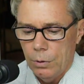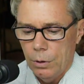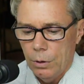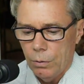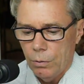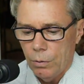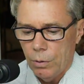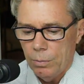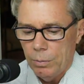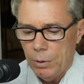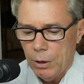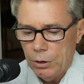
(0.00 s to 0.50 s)
there
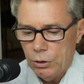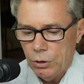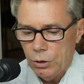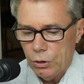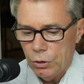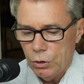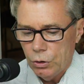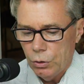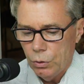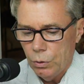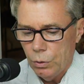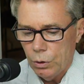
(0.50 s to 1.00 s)
were a bunch of
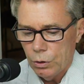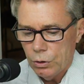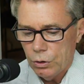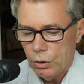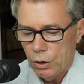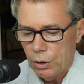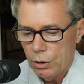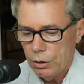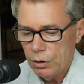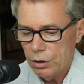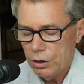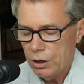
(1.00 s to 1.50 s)
shorts
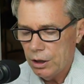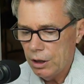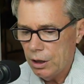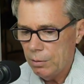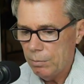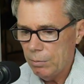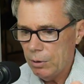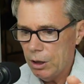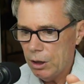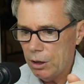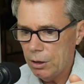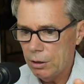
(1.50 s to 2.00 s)
on the
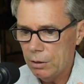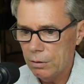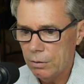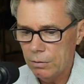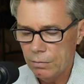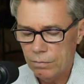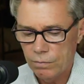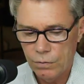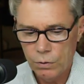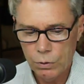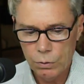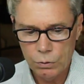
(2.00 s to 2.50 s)
CME
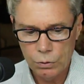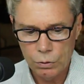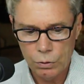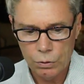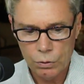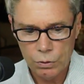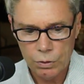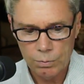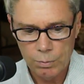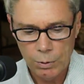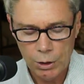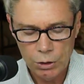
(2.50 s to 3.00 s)

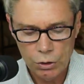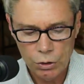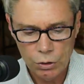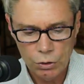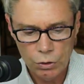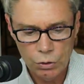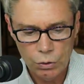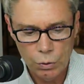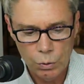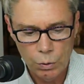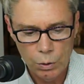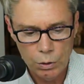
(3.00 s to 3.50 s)
futures, a bunch of
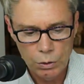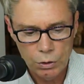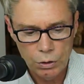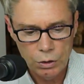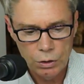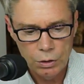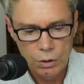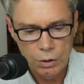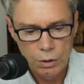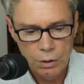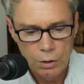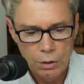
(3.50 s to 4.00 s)

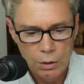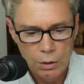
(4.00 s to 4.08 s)
shorts